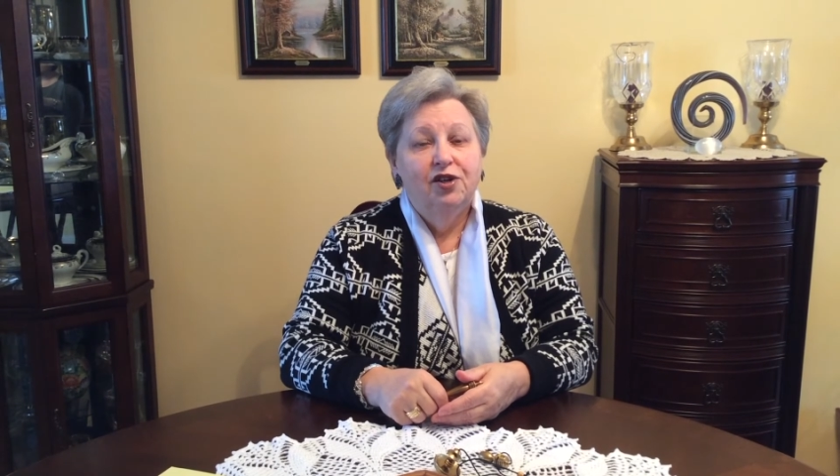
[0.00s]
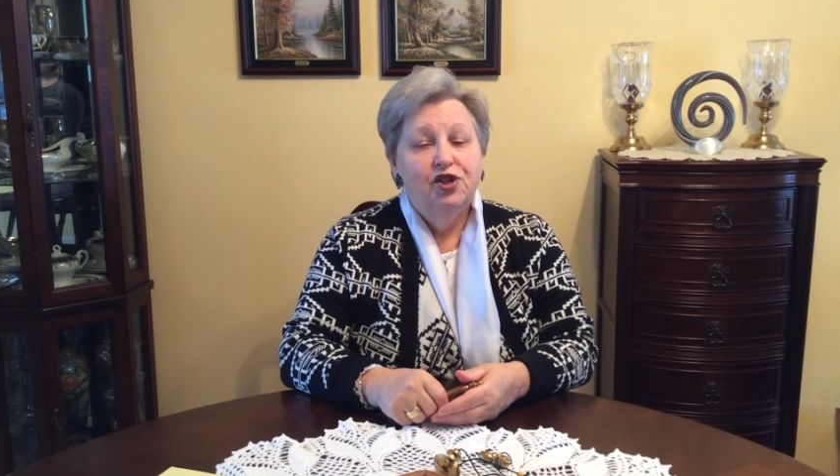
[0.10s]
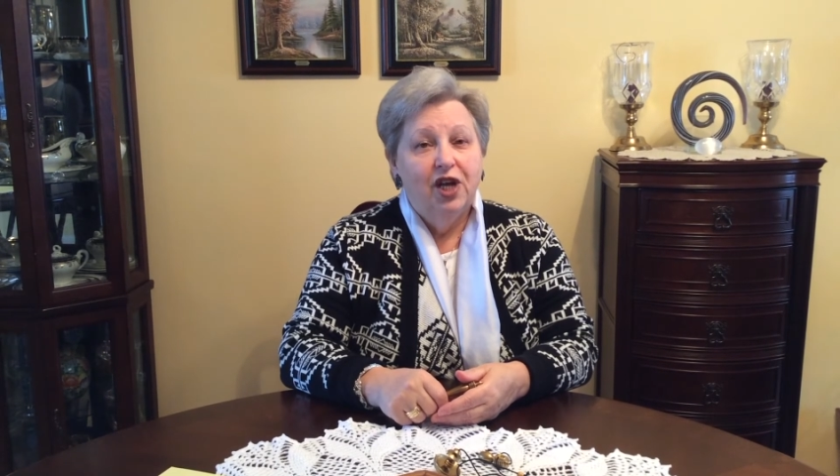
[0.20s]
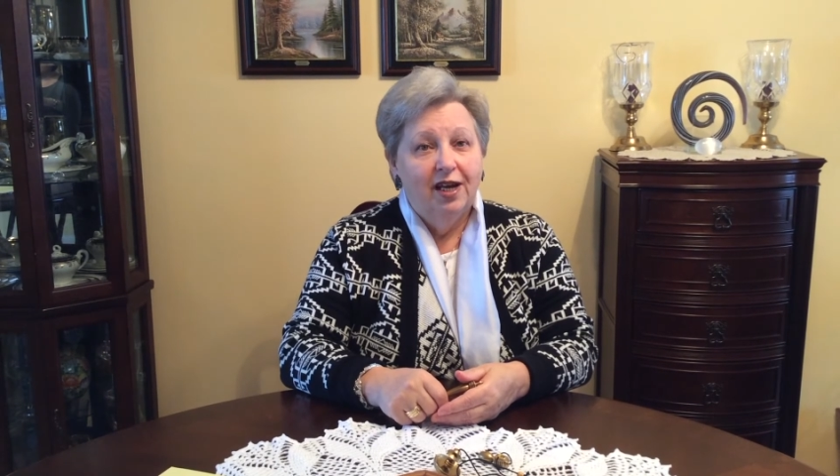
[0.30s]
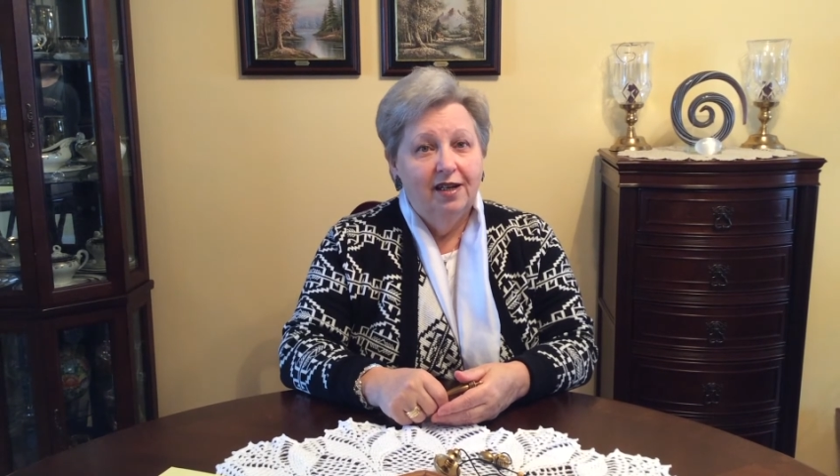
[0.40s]

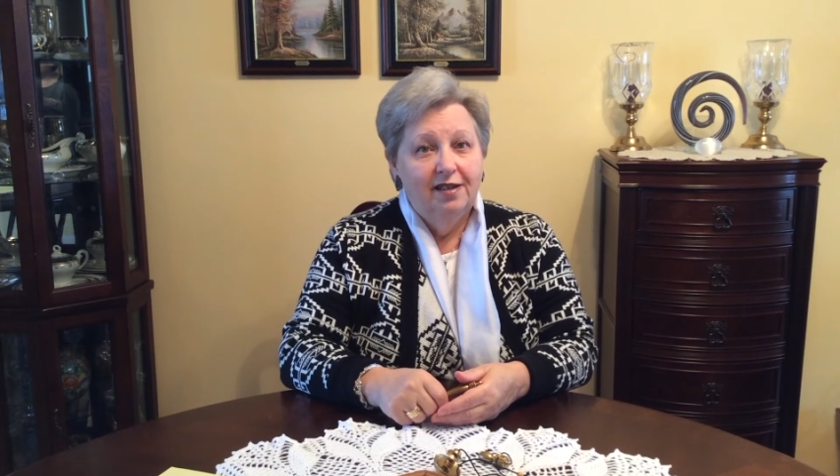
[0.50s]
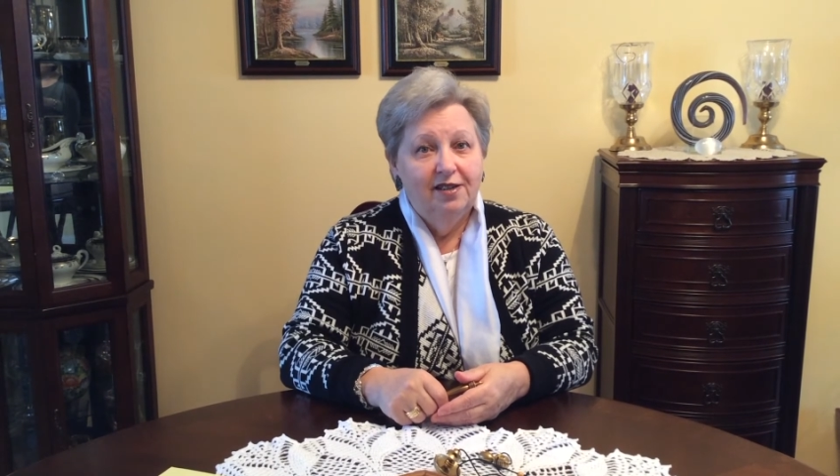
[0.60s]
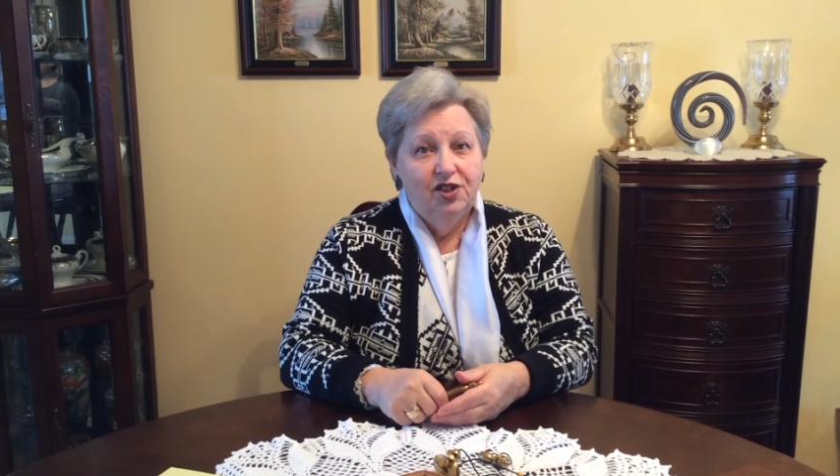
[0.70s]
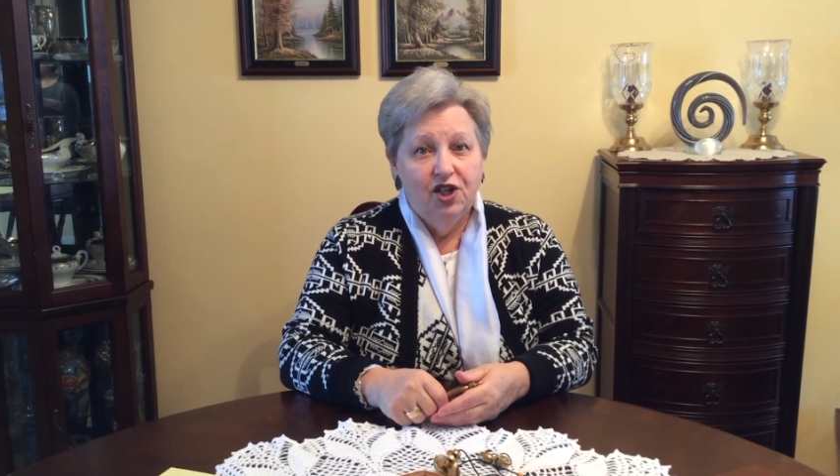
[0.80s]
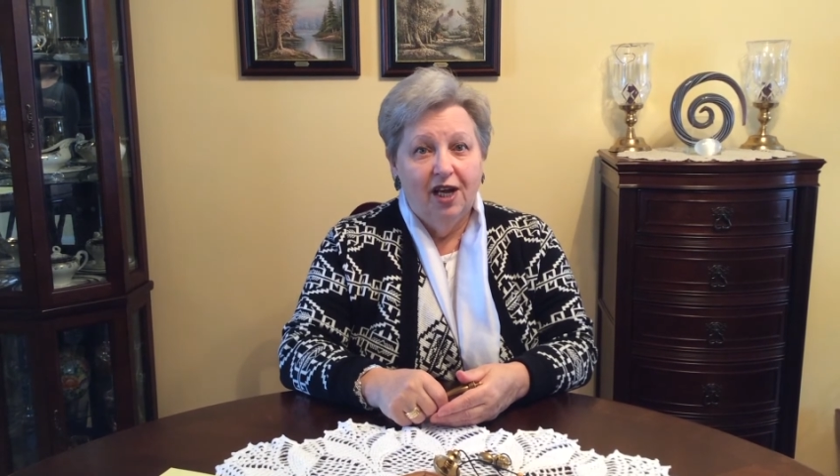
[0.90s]
check
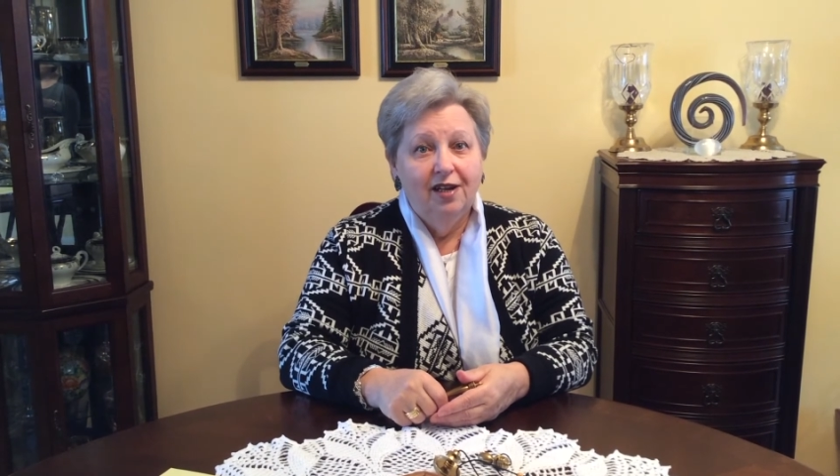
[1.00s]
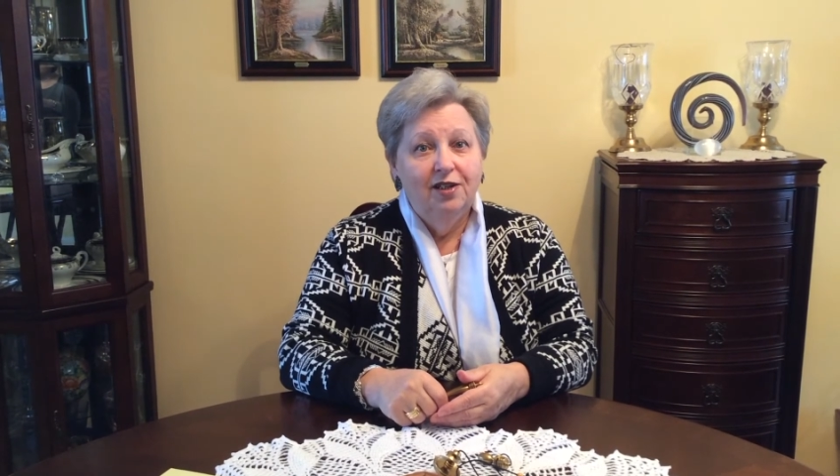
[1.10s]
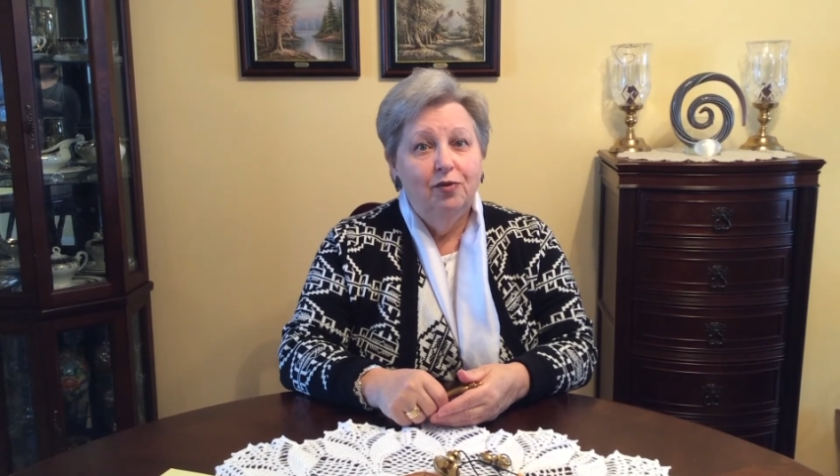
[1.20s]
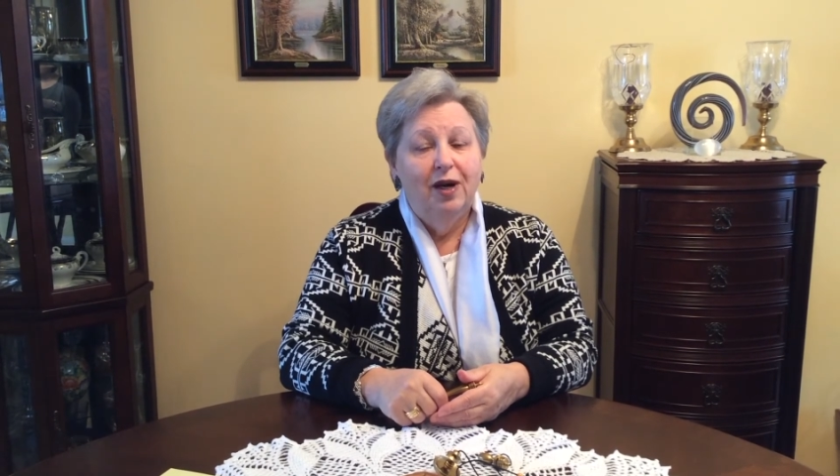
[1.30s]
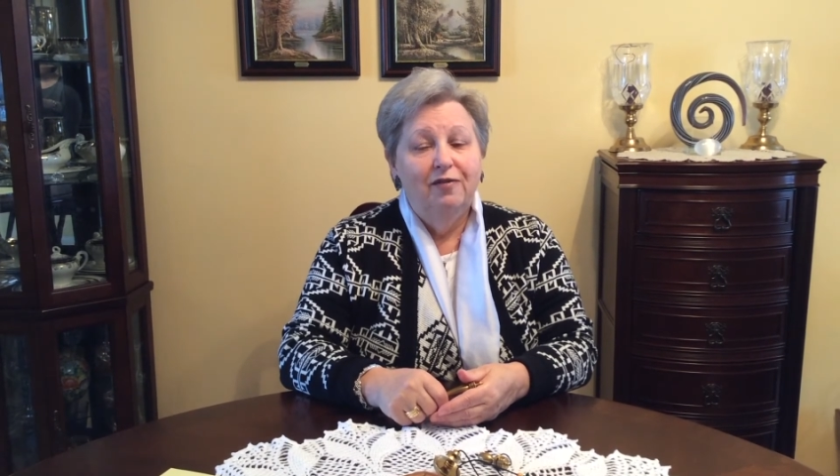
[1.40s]

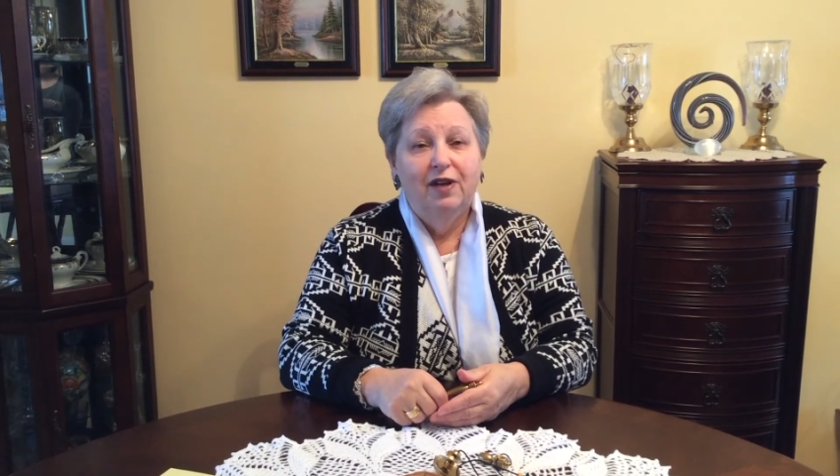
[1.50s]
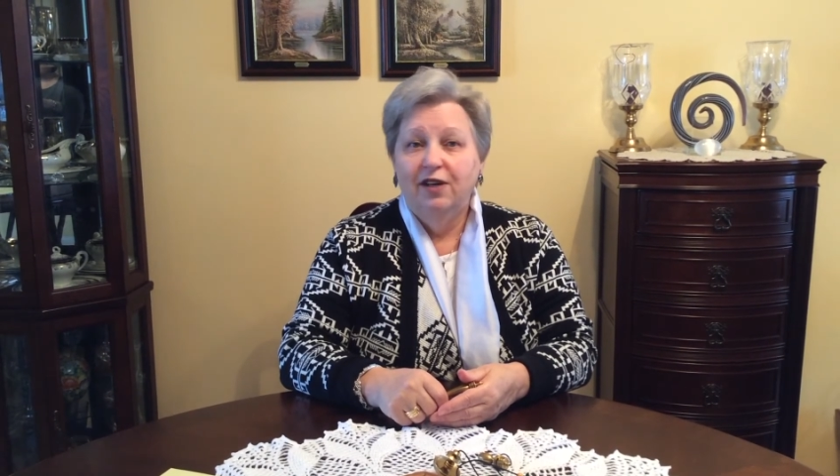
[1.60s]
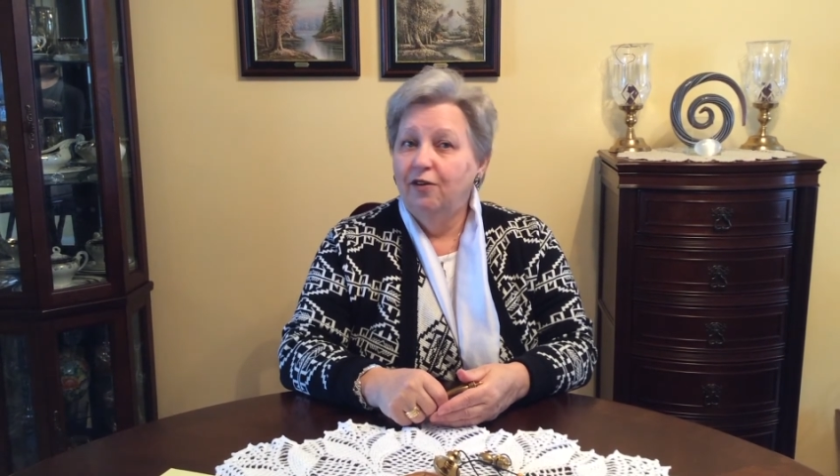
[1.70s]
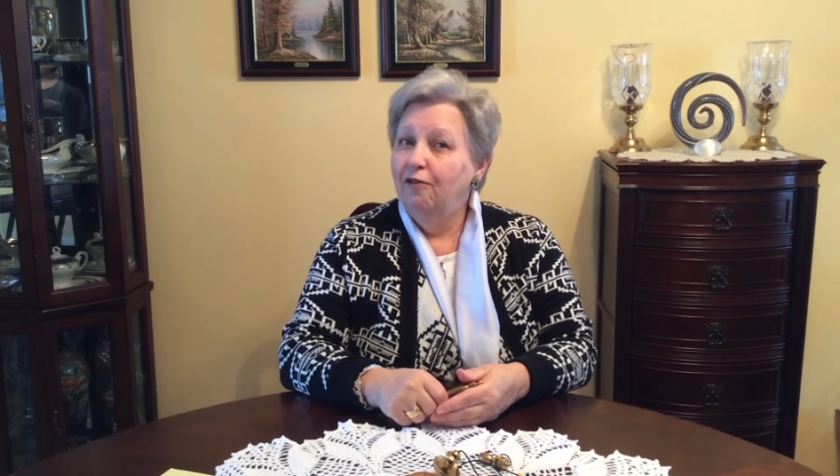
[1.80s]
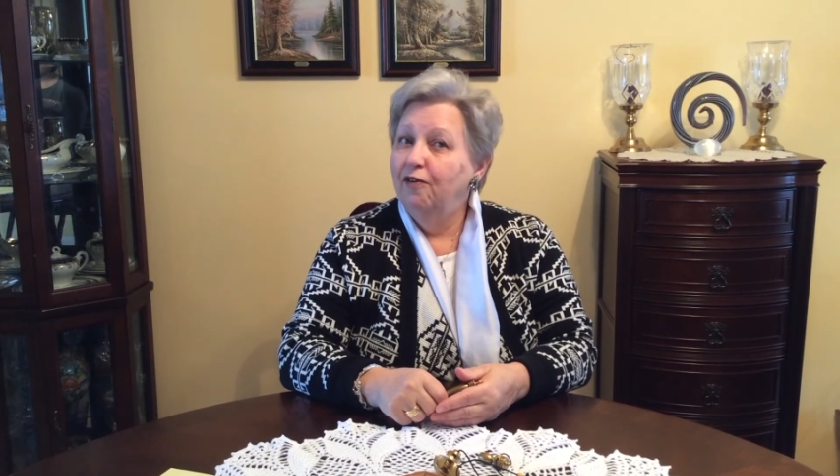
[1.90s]
the
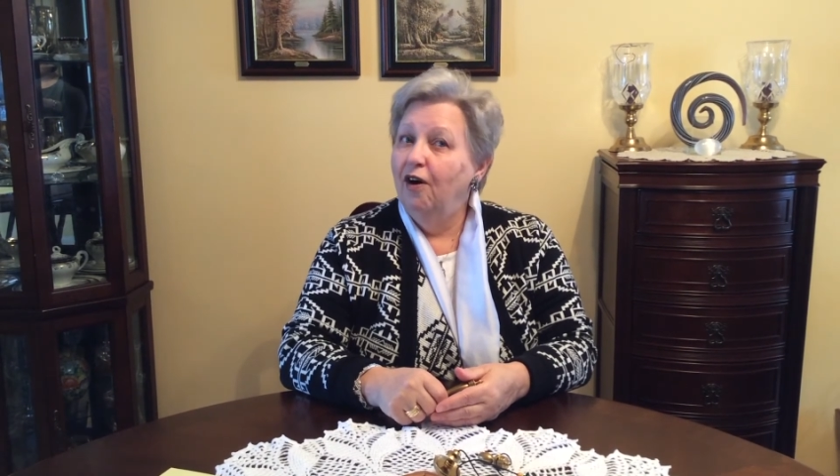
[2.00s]
wavelength of